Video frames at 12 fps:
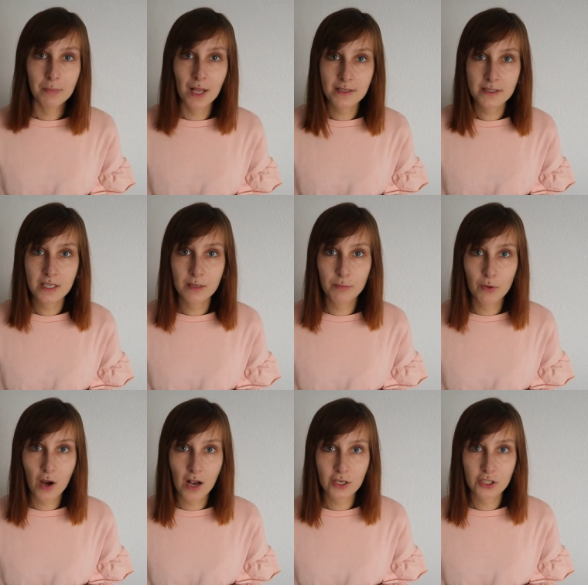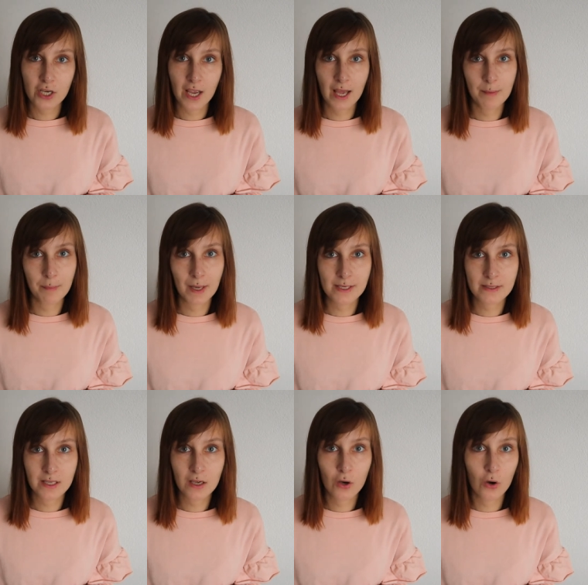Plastic brush and
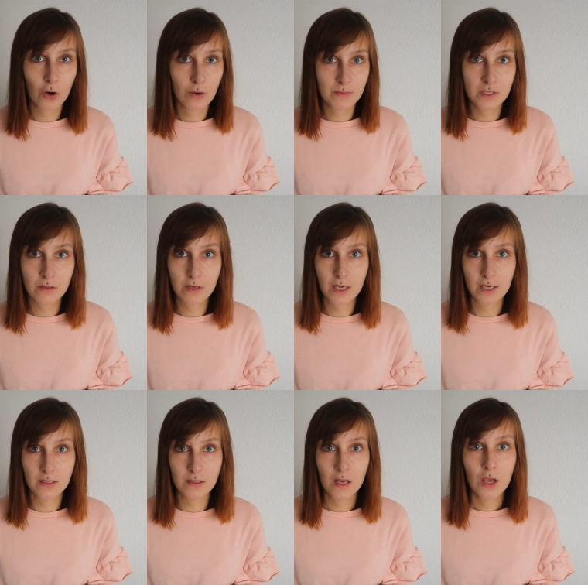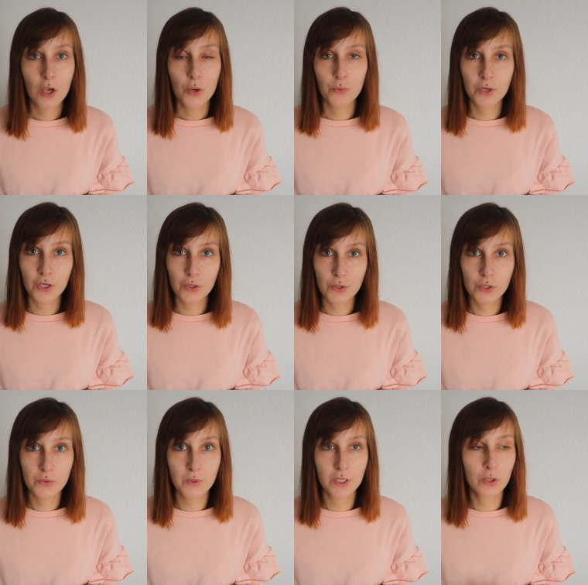plastic combs you can we
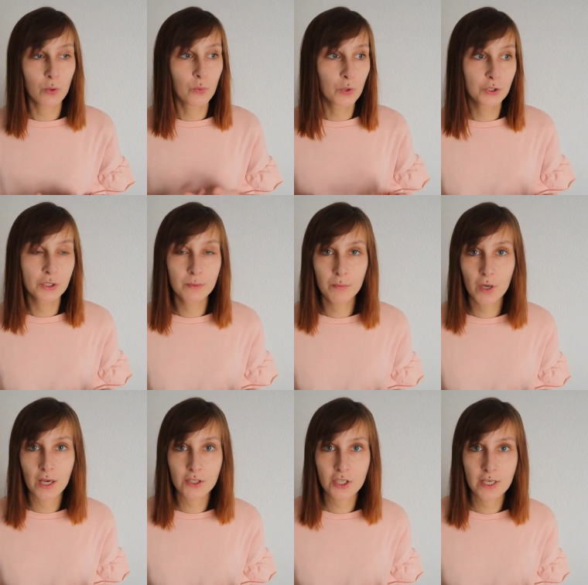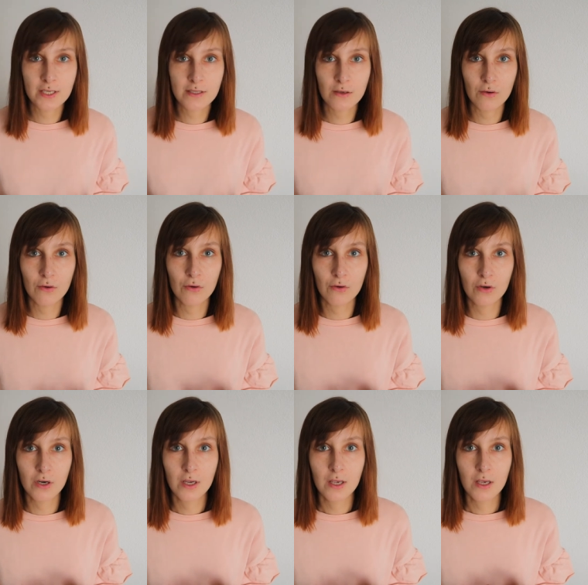use with wooden brushes
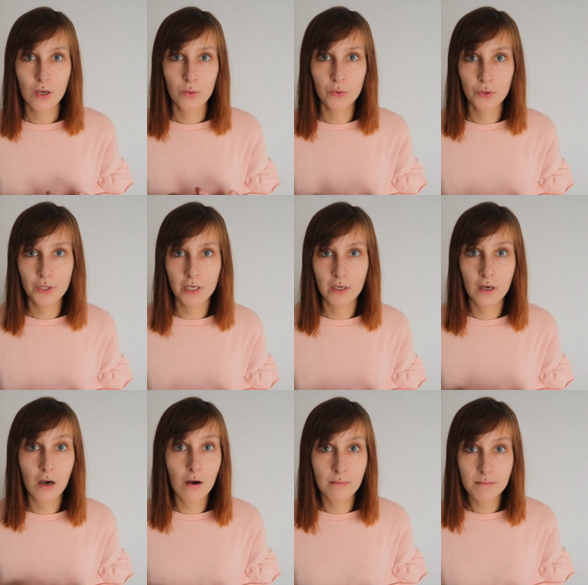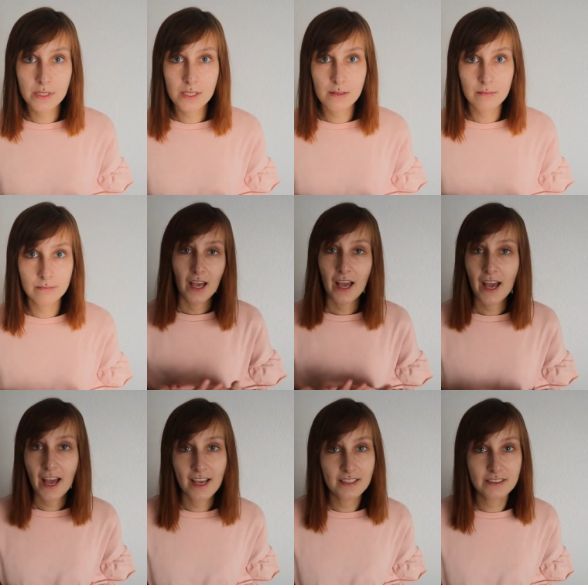or wooden combs.
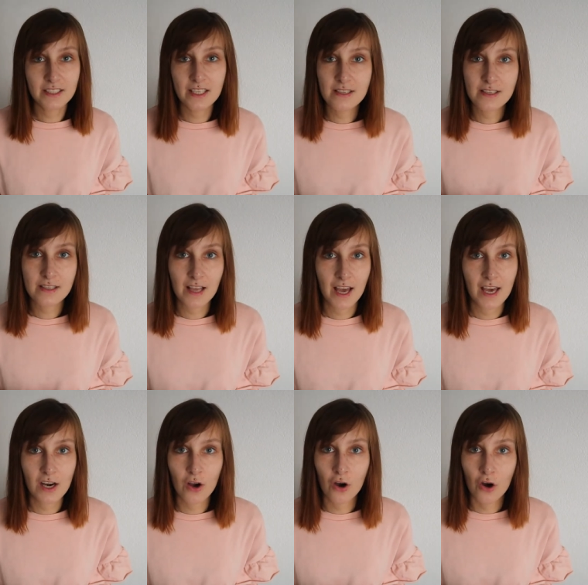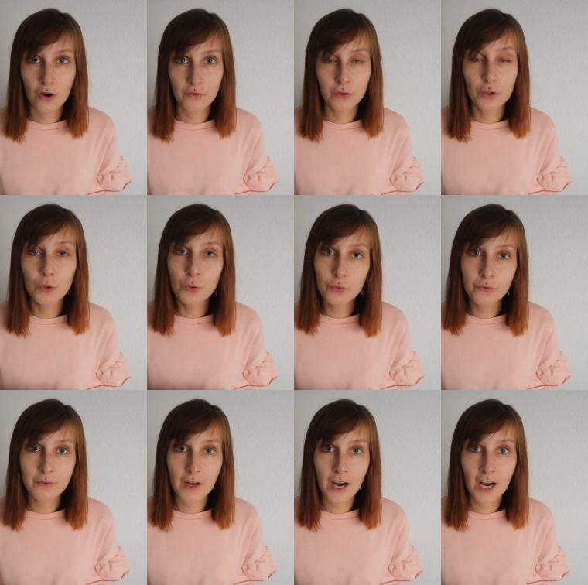And instead of
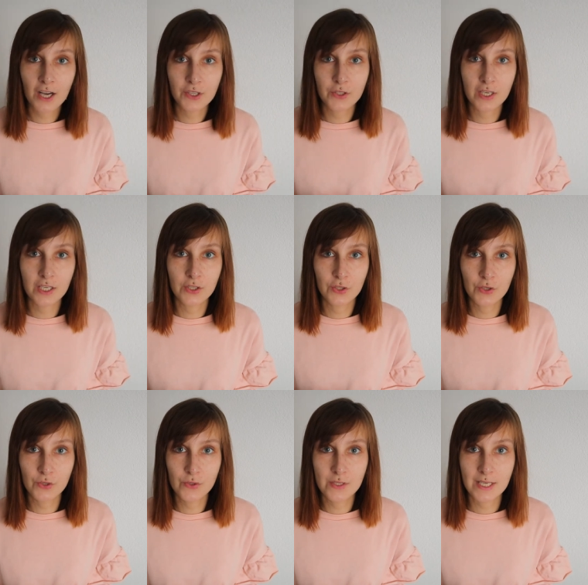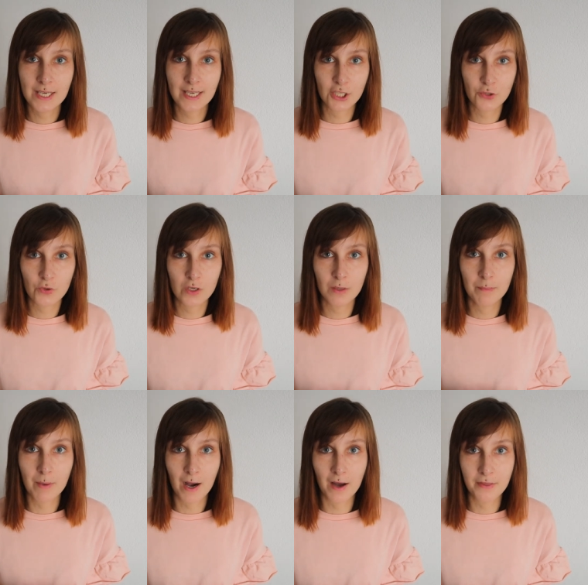loofah, you can use natural
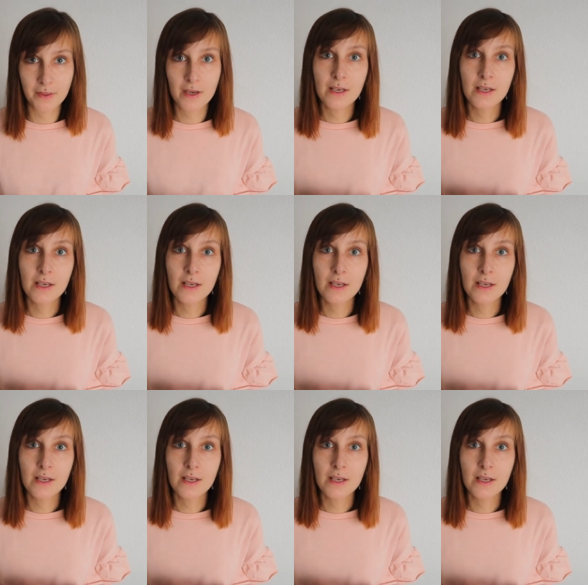bath